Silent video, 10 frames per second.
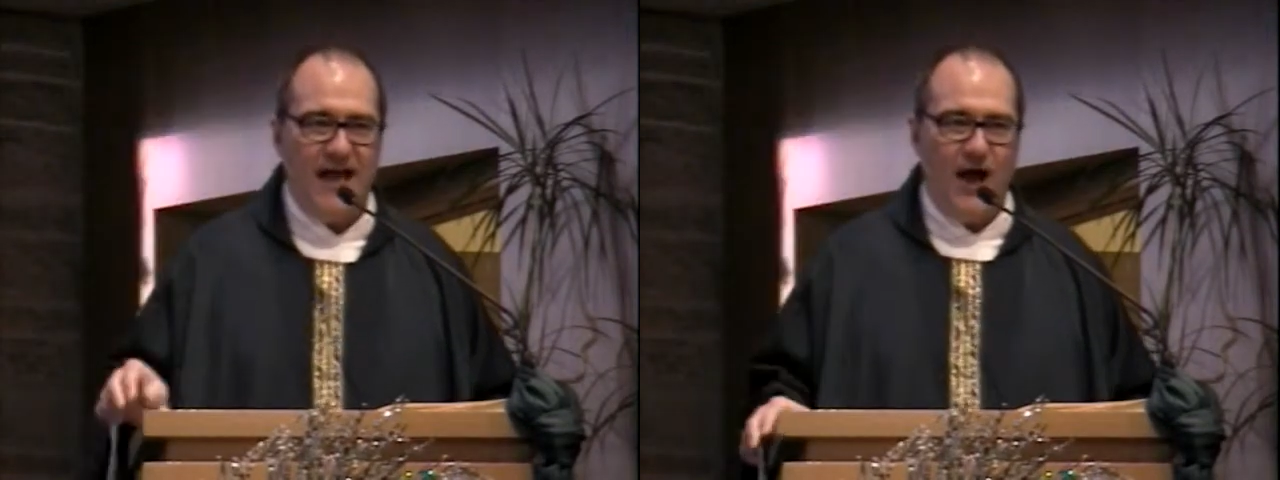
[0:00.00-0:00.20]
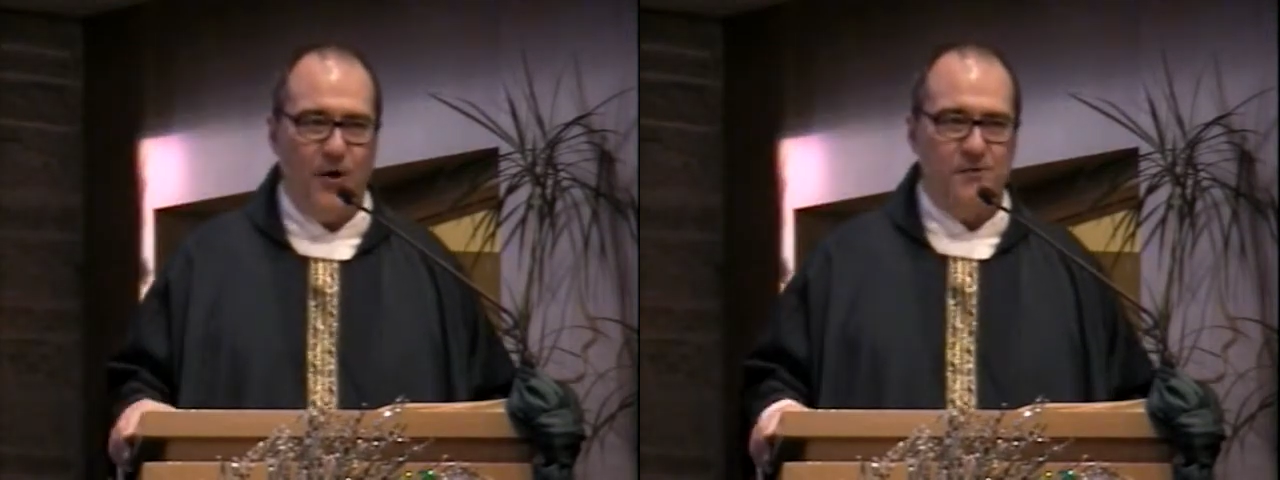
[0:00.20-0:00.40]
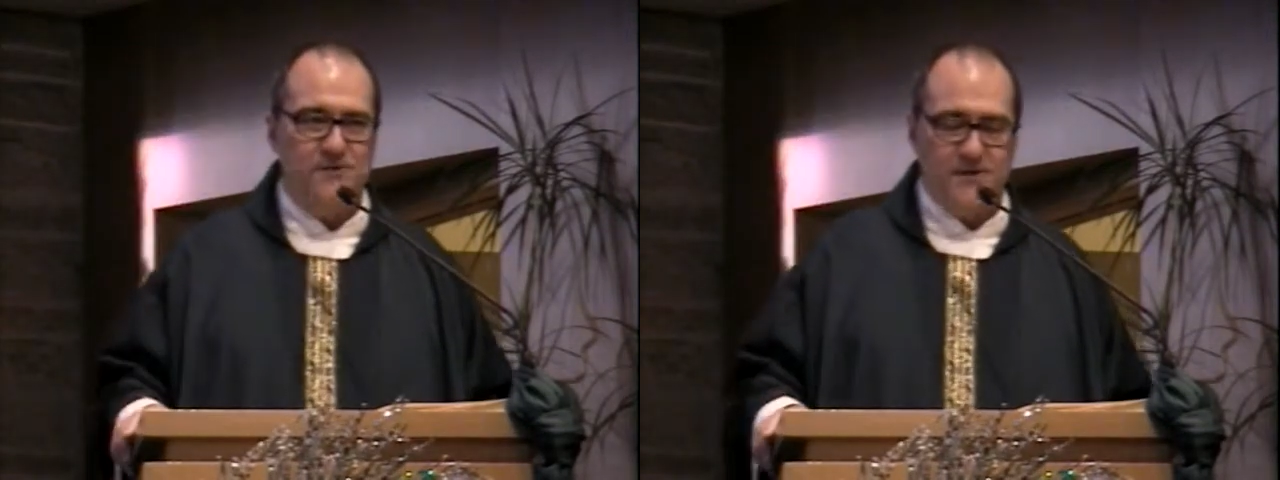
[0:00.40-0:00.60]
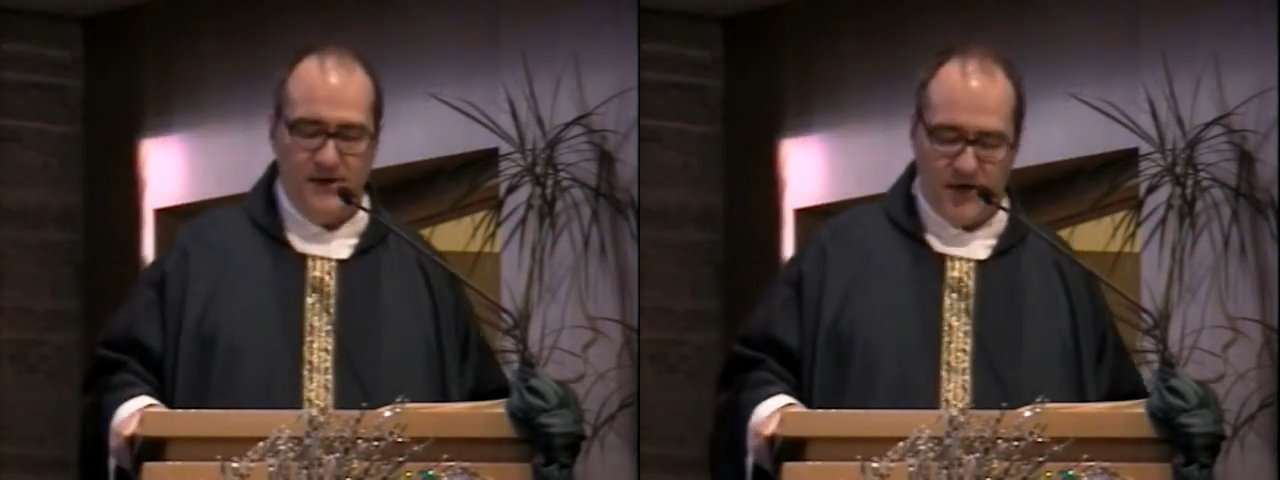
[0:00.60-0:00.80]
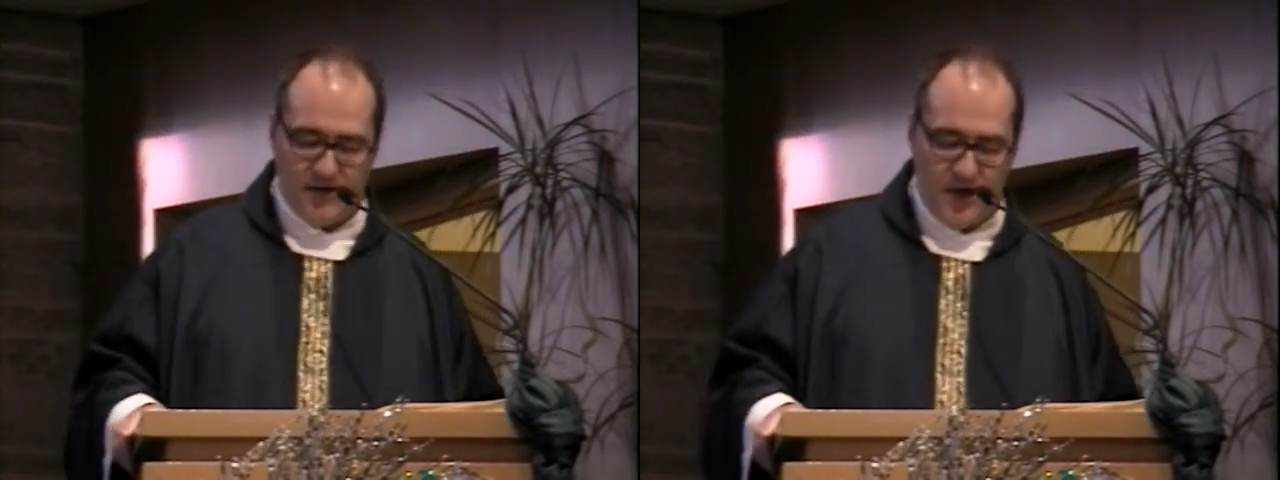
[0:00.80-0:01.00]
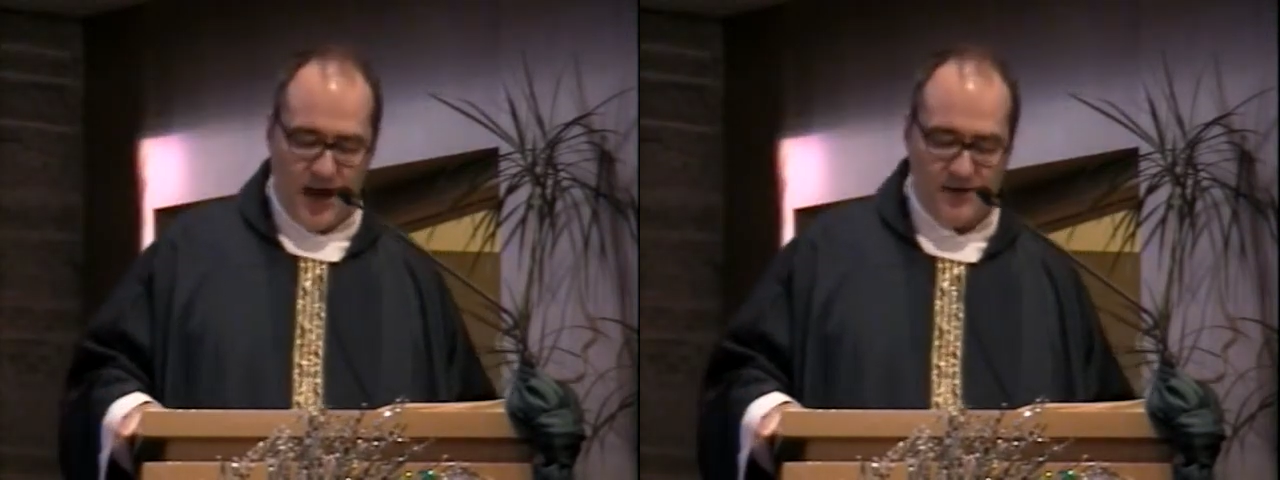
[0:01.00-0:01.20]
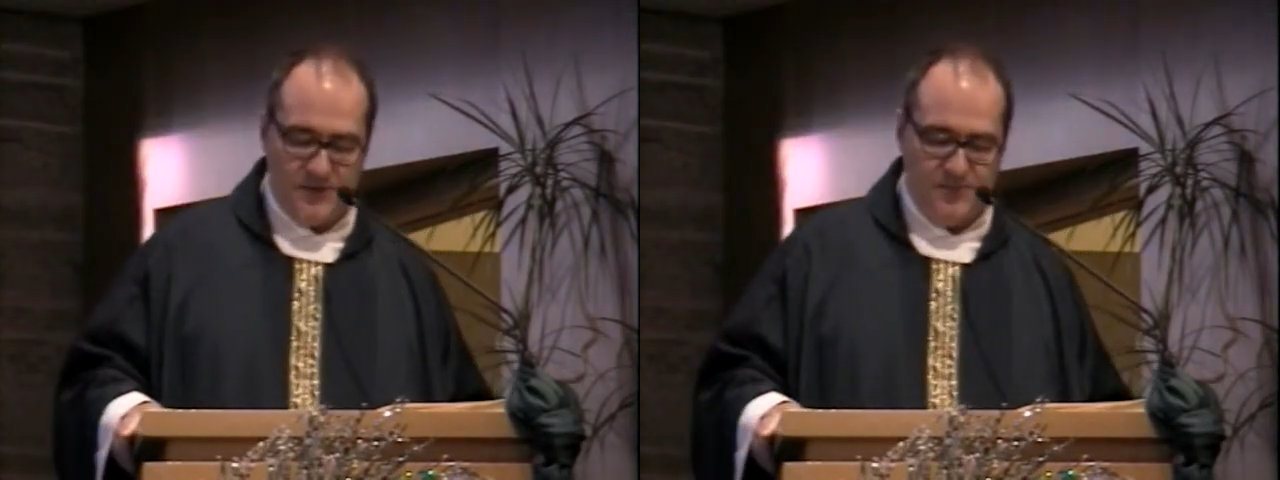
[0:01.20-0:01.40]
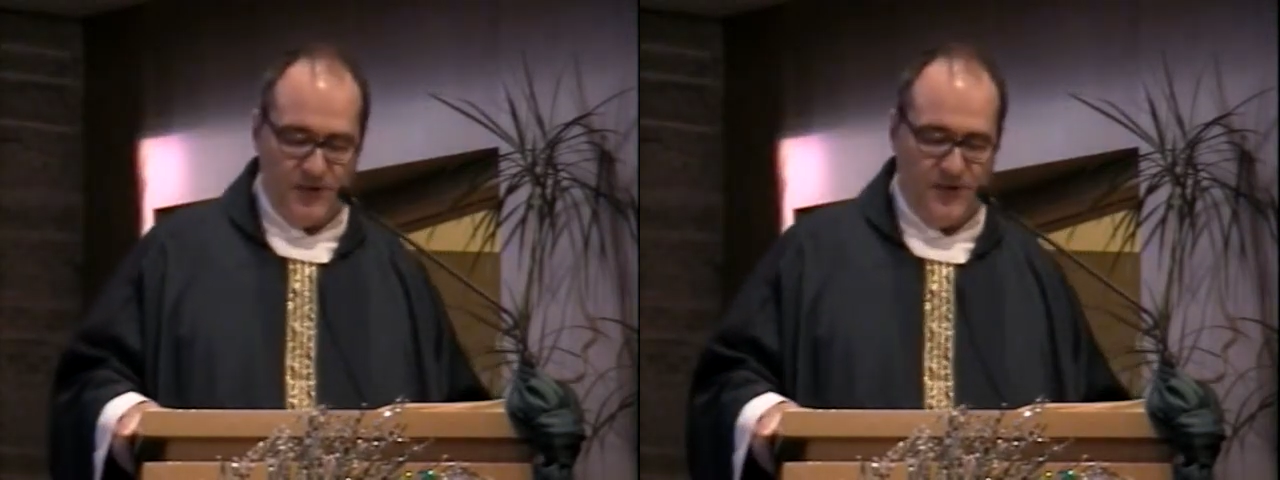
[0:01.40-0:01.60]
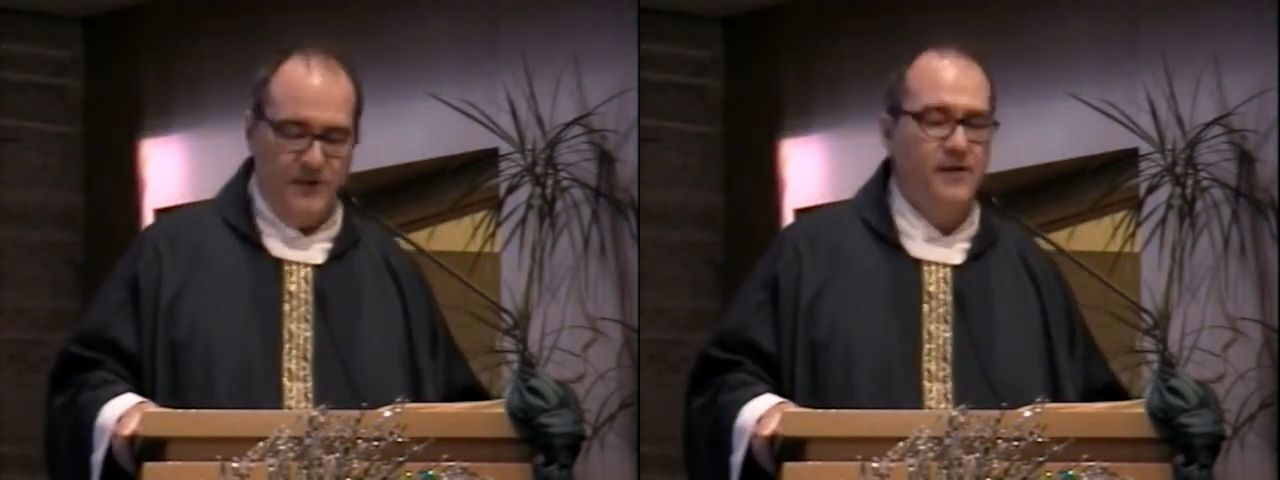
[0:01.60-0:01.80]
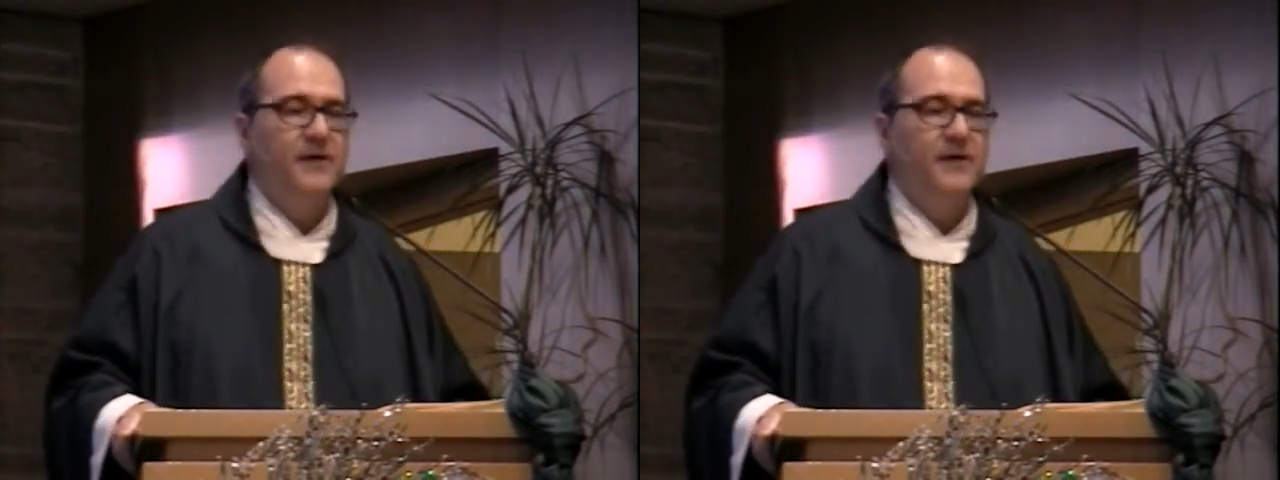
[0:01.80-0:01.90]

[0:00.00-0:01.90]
house in our gospel